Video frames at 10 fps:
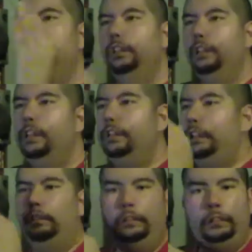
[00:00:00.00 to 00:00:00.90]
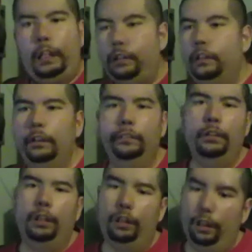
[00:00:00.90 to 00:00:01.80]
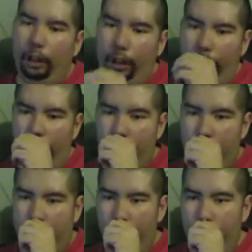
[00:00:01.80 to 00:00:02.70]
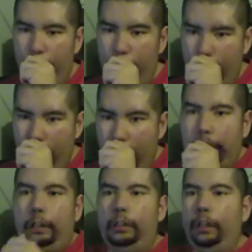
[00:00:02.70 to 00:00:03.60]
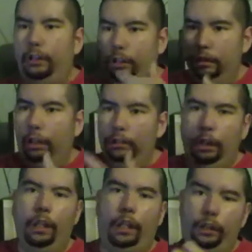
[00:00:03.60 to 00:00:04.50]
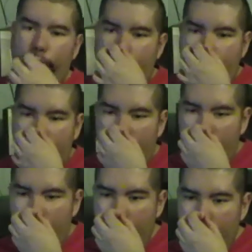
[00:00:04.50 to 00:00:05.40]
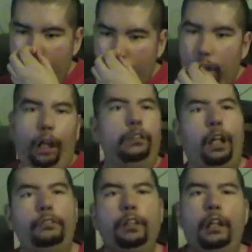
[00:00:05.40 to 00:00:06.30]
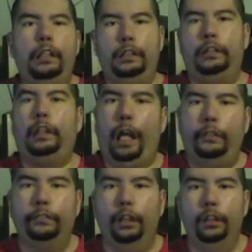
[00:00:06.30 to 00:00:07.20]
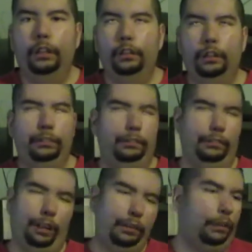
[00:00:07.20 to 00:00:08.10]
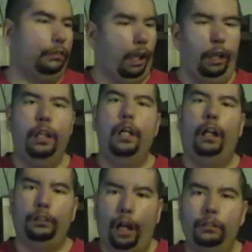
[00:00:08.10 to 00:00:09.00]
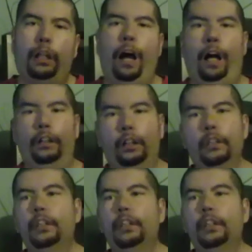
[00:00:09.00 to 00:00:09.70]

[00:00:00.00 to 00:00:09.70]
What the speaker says: released in very limited theaters, and then it slowly expanded. I'm talking about Escape. What the fuck? I'm talking about